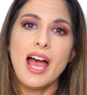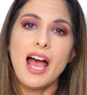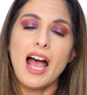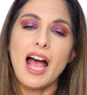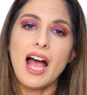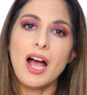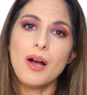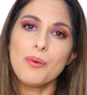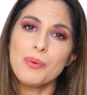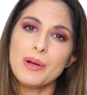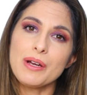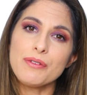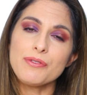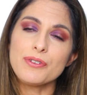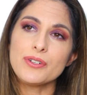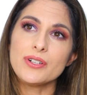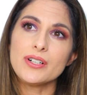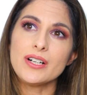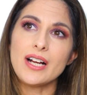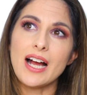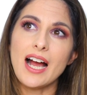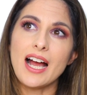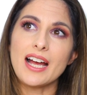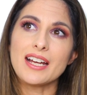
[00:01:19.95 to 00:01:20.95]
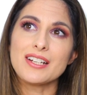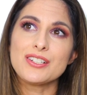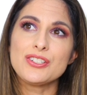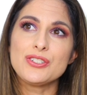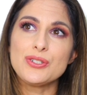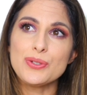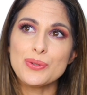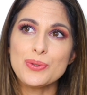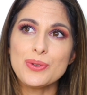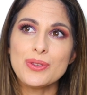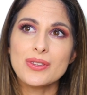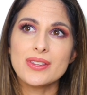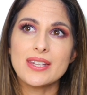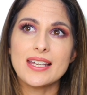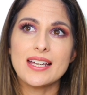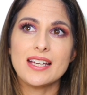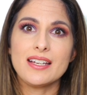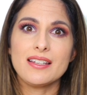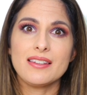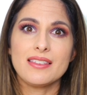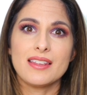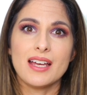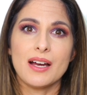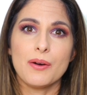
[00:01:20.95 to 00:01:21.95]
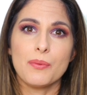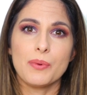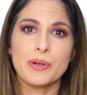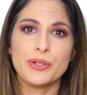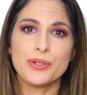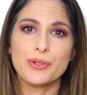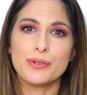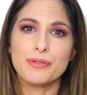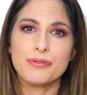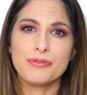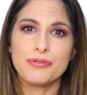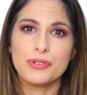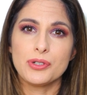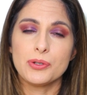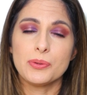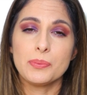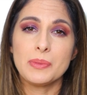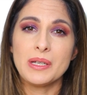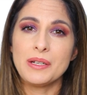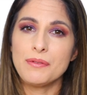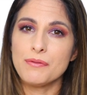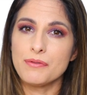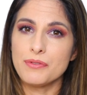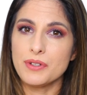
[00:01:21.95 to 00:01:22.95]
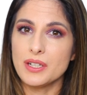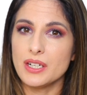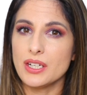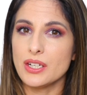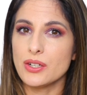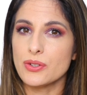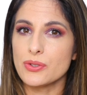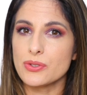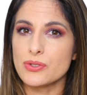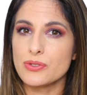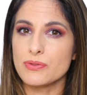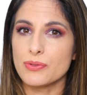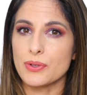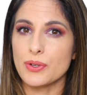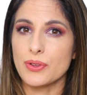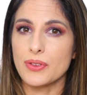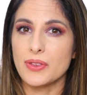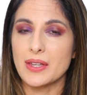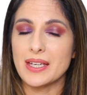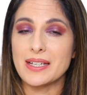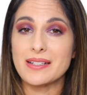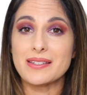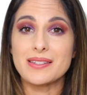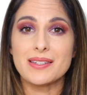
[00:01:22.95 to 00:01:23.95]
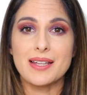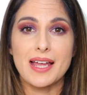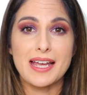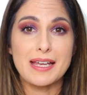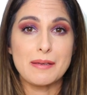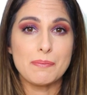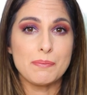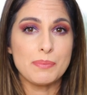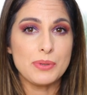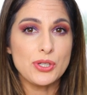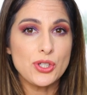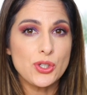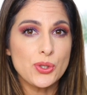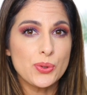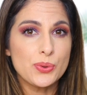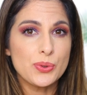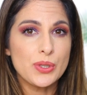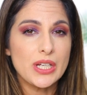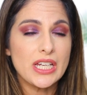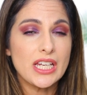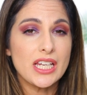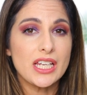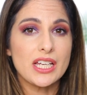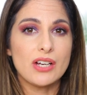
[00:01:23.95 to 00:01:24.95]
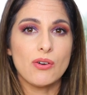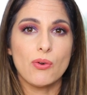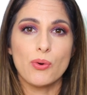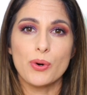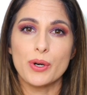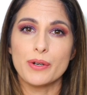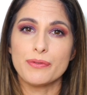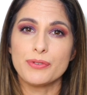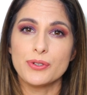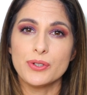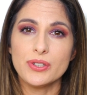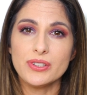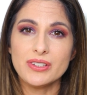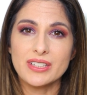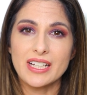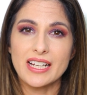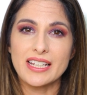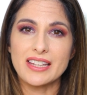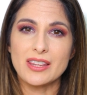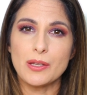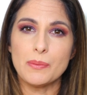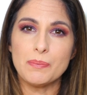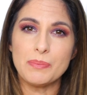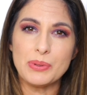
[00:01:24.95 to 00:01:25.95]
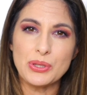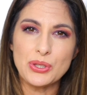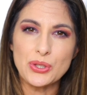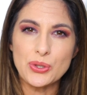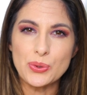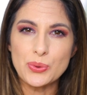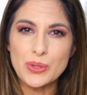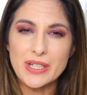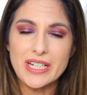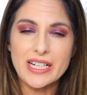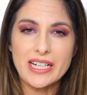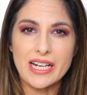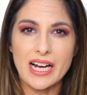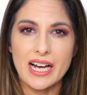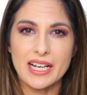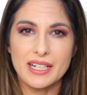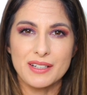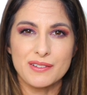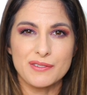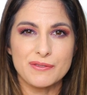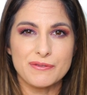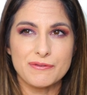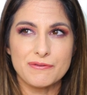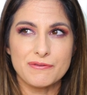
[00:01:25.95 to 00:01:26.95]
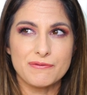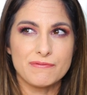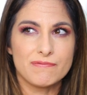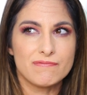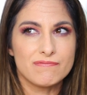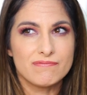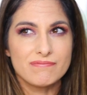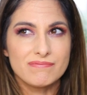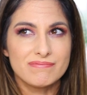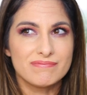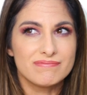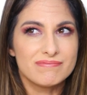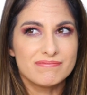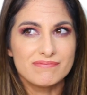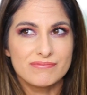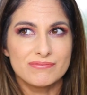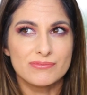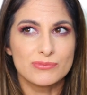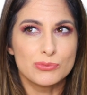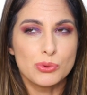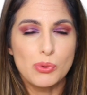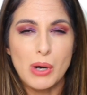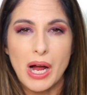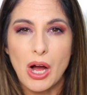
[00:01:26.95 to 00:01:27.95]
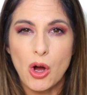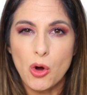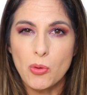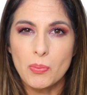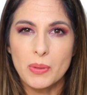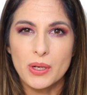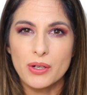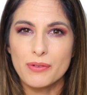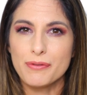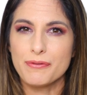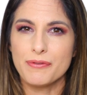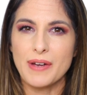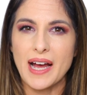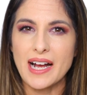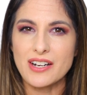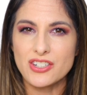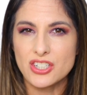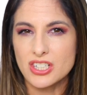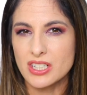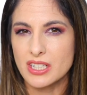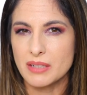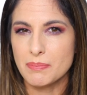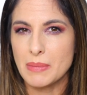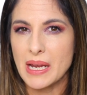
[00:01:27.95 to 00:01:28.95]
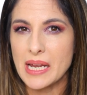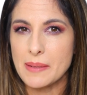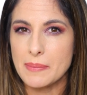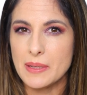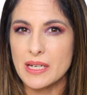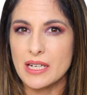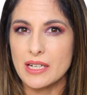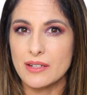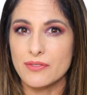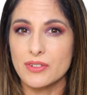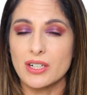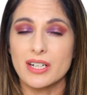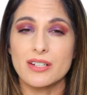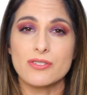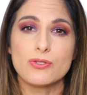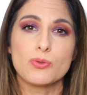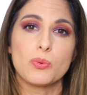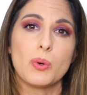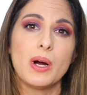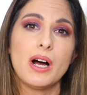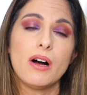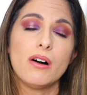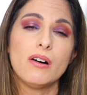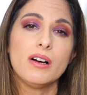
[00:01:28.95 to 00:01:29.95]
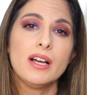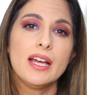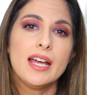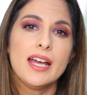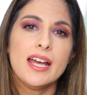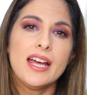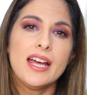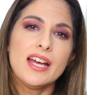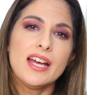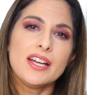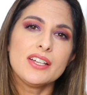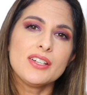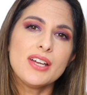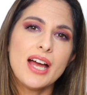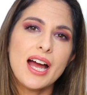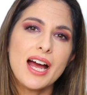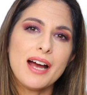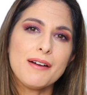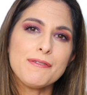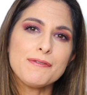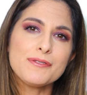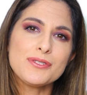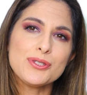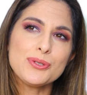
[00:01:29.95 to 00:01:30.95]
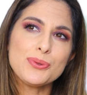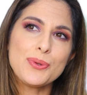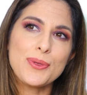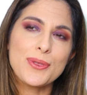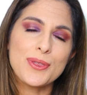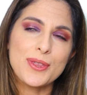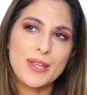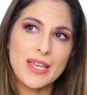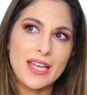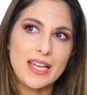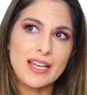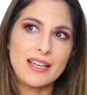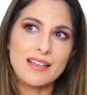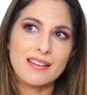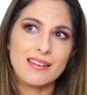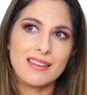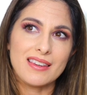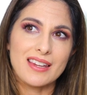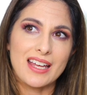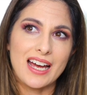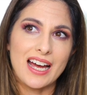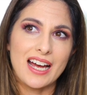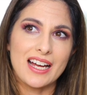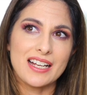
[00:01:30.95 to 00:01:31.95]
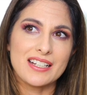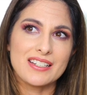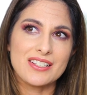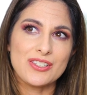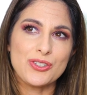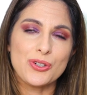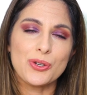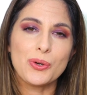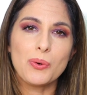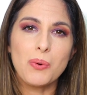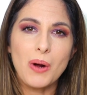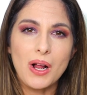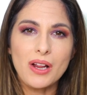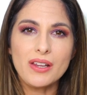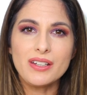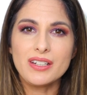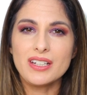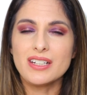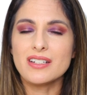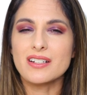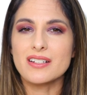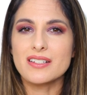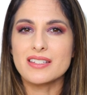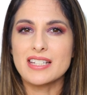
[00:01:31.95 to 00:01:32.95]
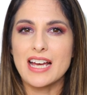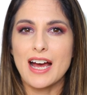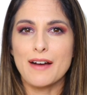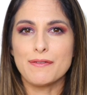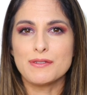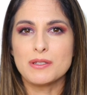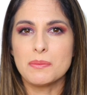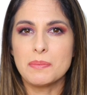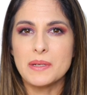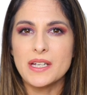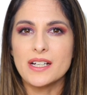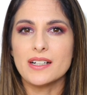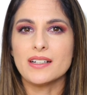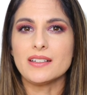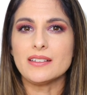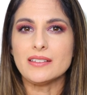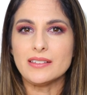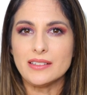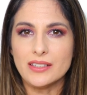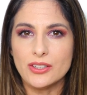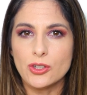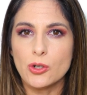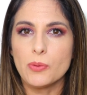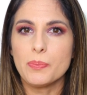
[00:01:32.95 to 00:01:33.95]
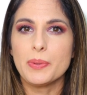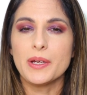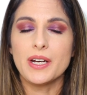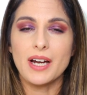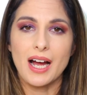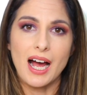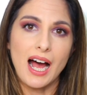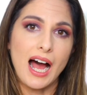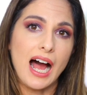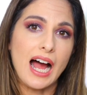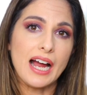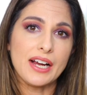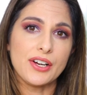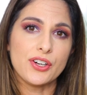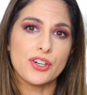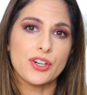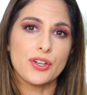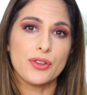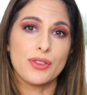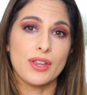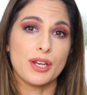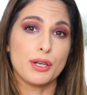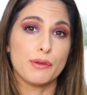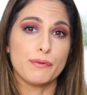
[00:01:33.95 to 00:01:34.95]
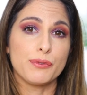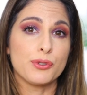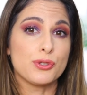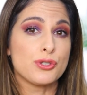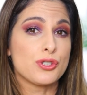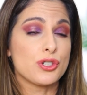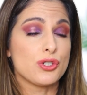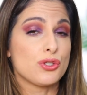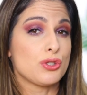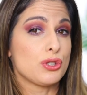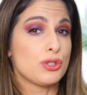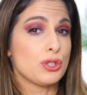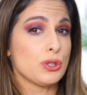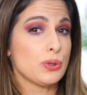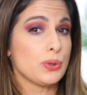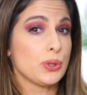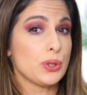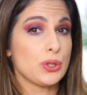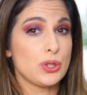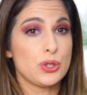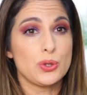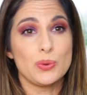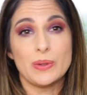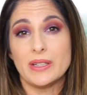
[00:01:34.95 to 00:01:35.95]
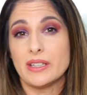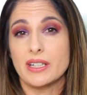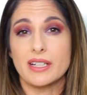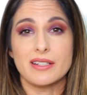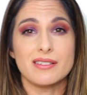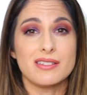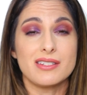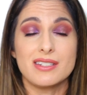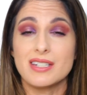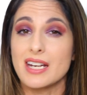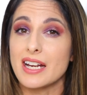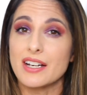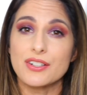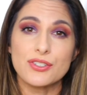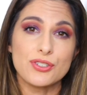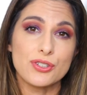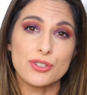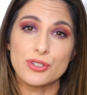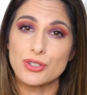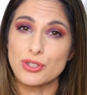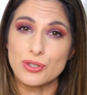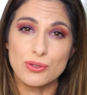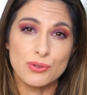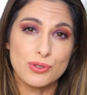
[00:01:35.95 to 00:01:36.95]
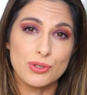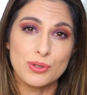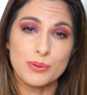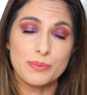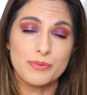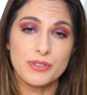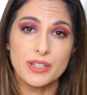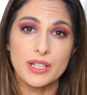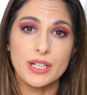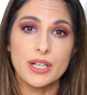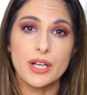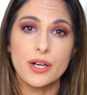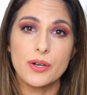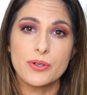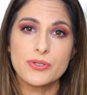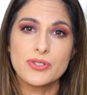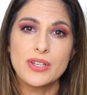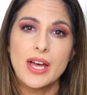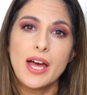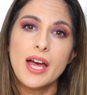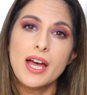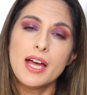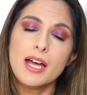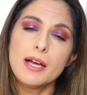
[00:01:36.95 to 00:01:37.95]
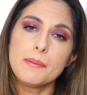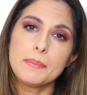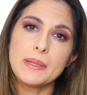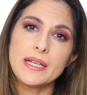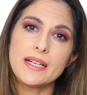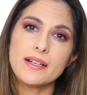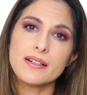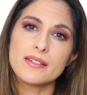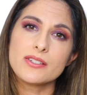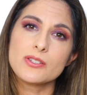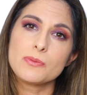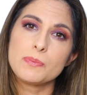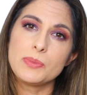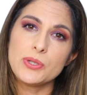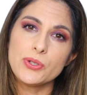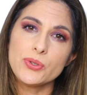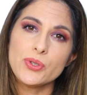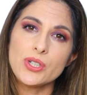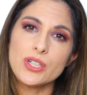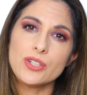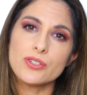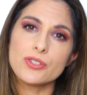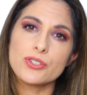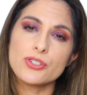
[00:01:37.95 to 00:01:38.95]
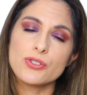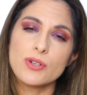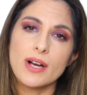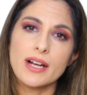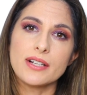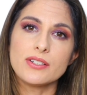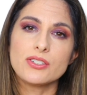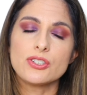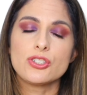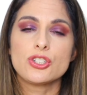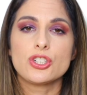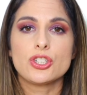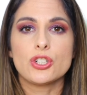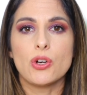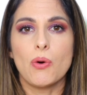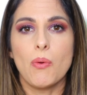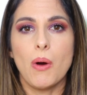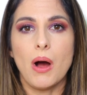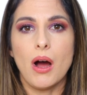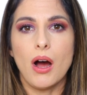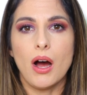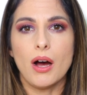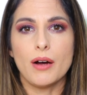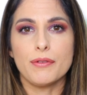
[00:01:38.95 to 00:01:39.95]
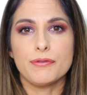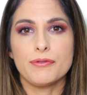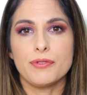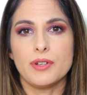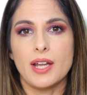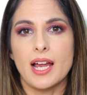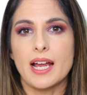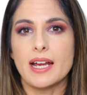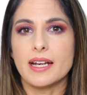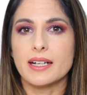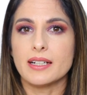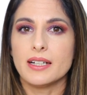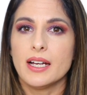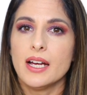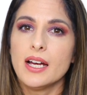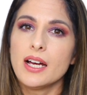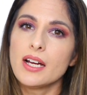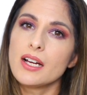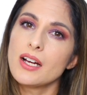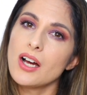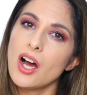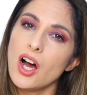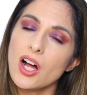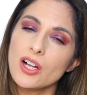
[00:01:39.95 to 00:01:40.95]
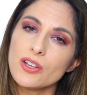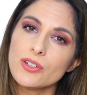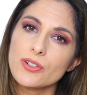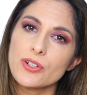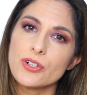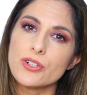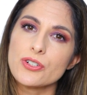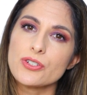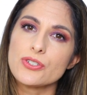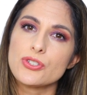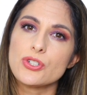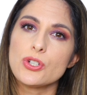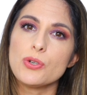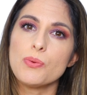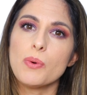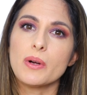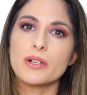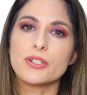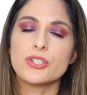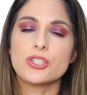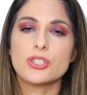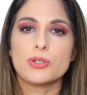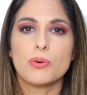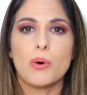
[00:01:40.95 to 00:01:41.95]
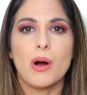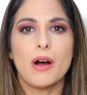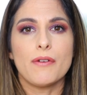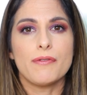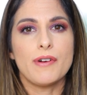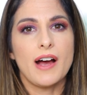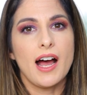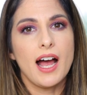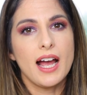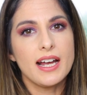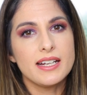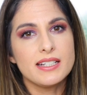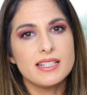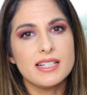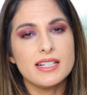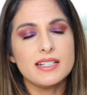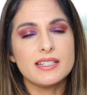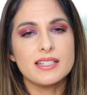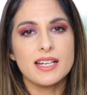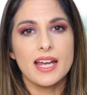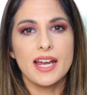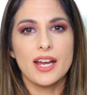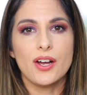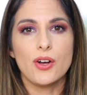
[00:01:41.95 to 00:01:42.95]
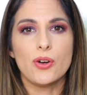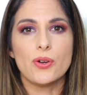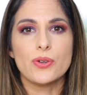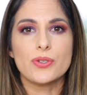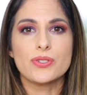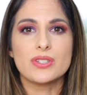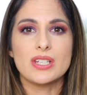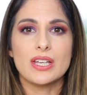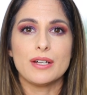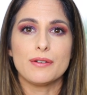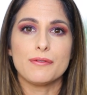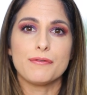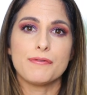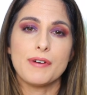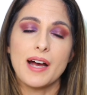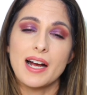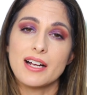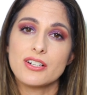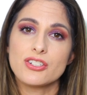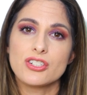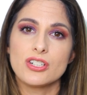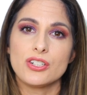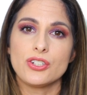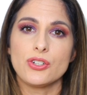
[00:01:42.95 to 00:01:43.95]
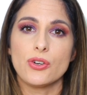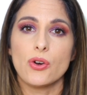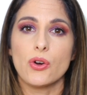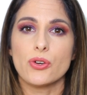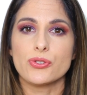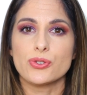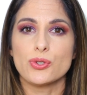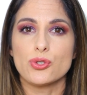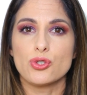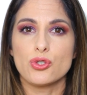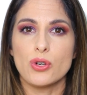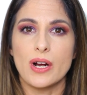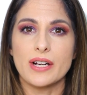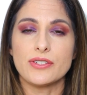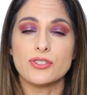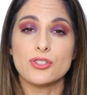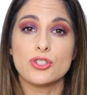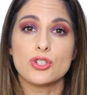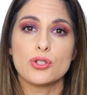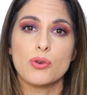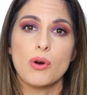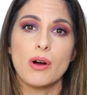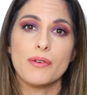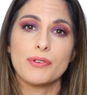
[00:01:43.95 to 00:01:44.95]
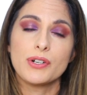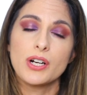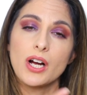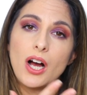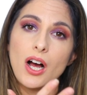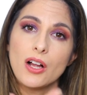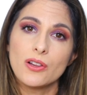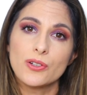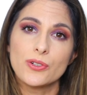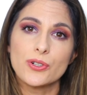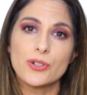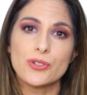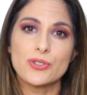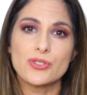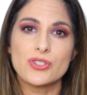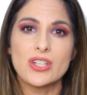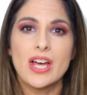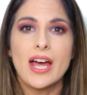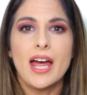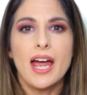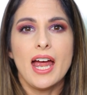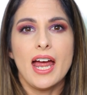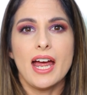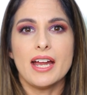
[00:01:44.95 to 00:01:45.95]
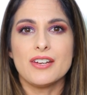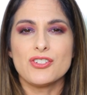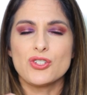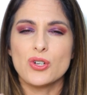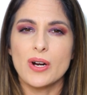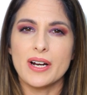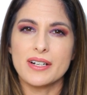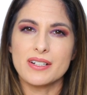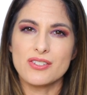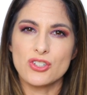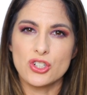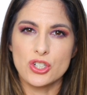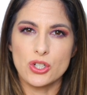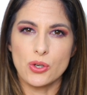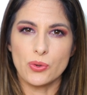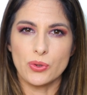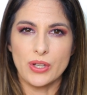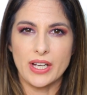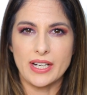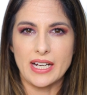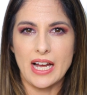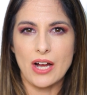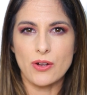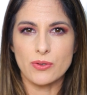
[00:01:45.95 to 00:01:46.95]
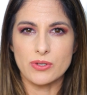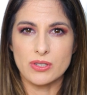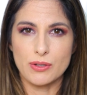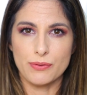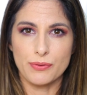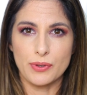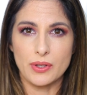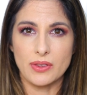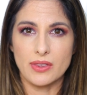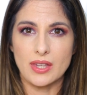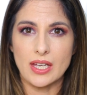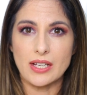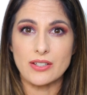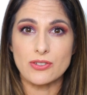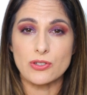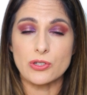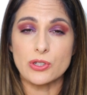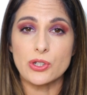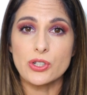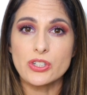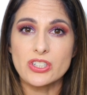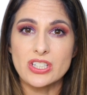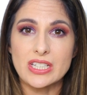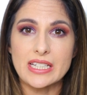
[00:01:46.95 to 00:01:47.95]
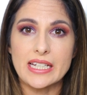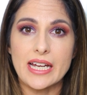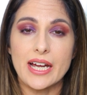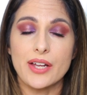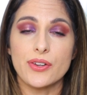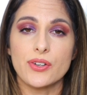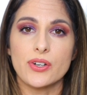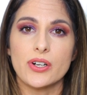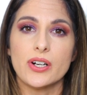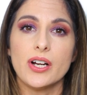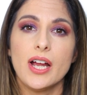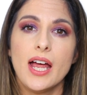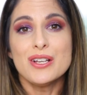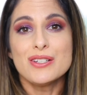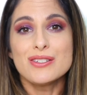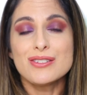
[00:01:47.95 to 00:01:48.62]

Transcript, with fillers: However, I do think that when you're filming videos for things like beauty, or if you're in like the beauty kind of realm, fashion maybe even as well, you have to think that your quality does have to be a little bit higher than if you're just do, doing like standard YouTube videos because beauty you're trying to show off like colors, you want to show off eye details. In fashion, you're also trying to show off colors and trying to show like how different things look together.